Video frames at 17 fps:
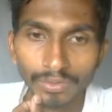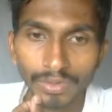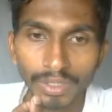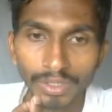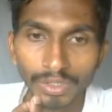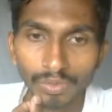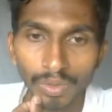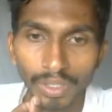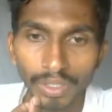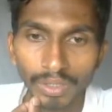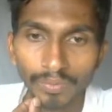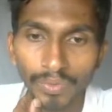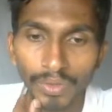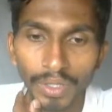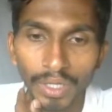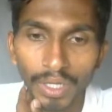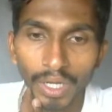That's why.
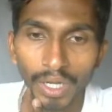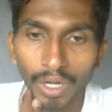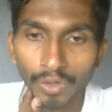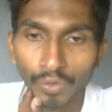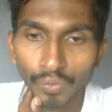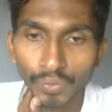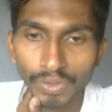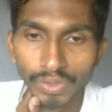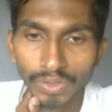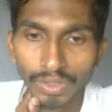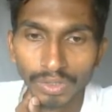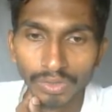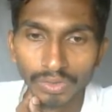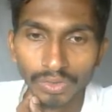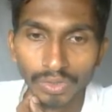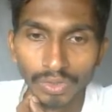How to fix this?